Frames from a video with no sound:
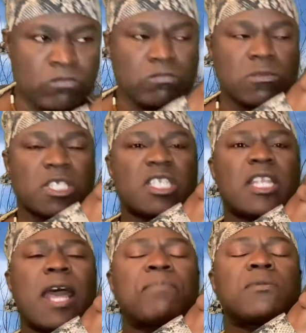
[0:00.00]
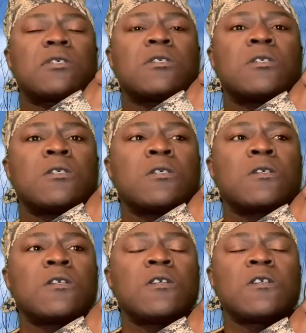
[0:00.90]
Snapped
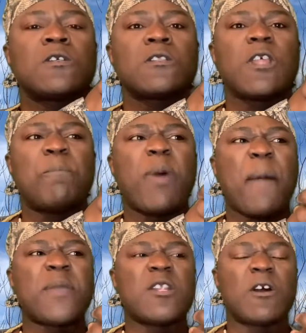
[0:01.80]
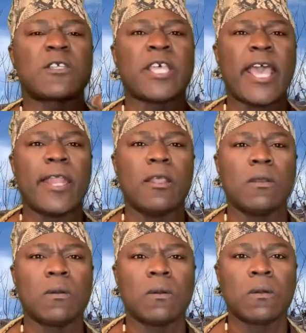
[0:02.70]
the puppy dog's head
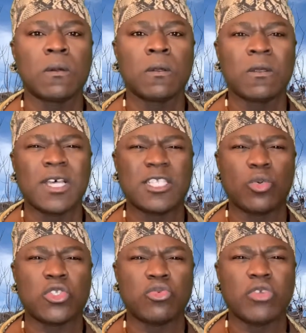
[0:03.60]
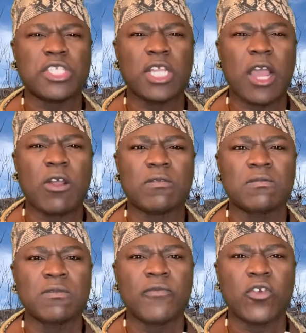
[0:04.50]
as he was reaching out
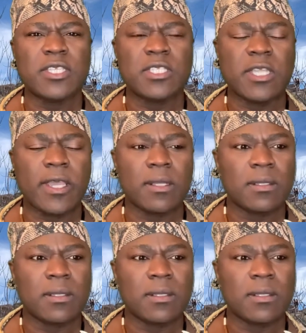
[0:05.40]
for his tail.